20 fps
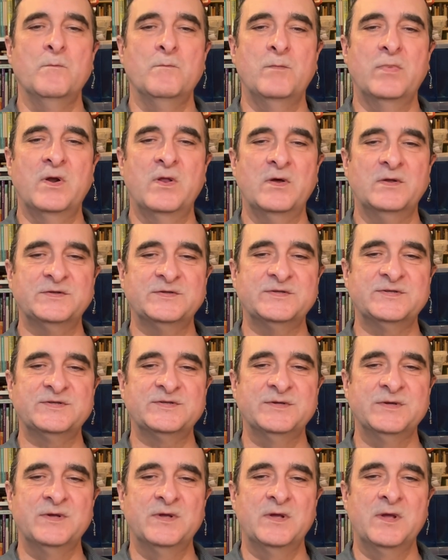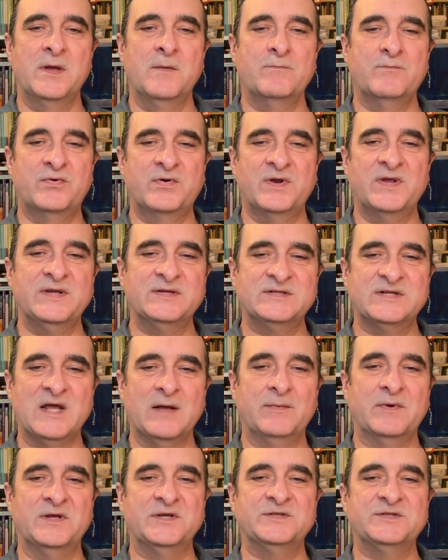Plots
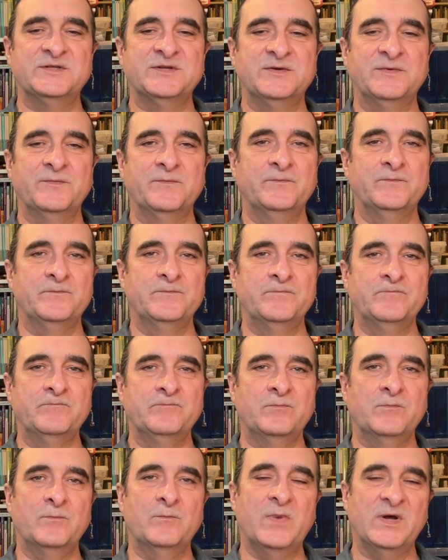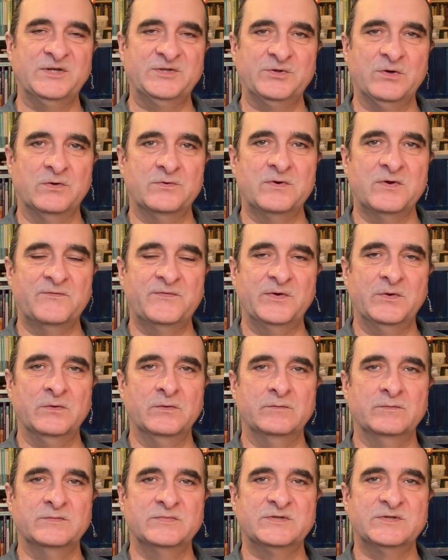pre-established by genre
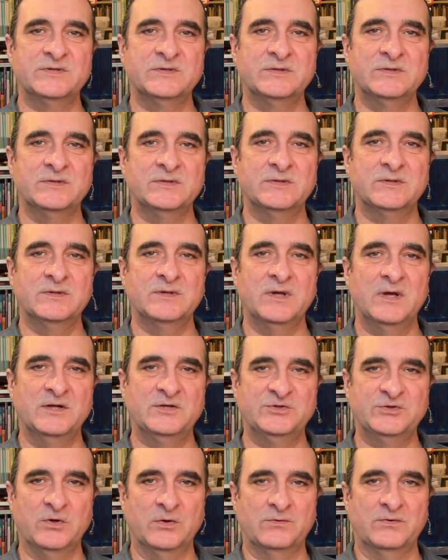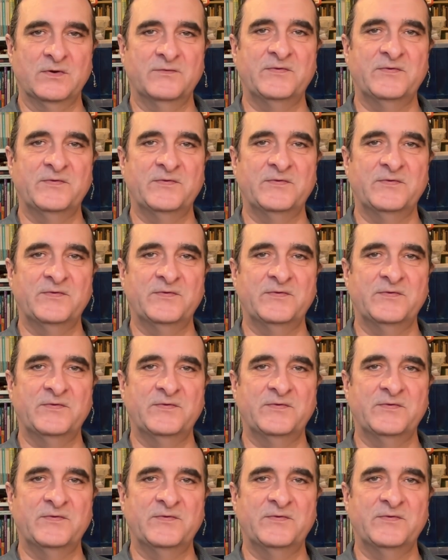films and genre